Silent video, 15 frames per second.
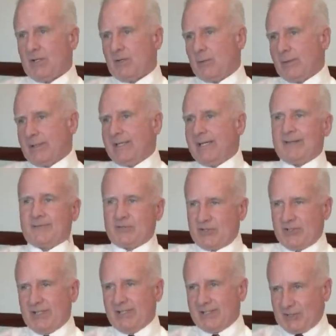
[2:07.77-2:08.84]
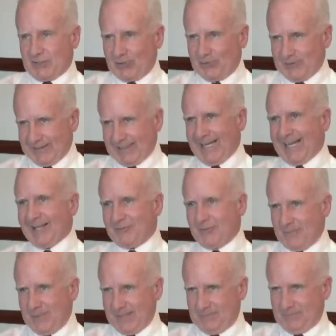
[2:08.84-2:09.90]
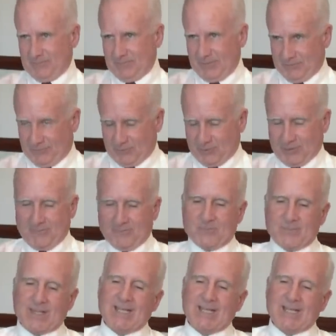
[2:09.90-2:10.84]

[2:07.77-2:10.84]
who had never seen the Cyrillic alphabet before.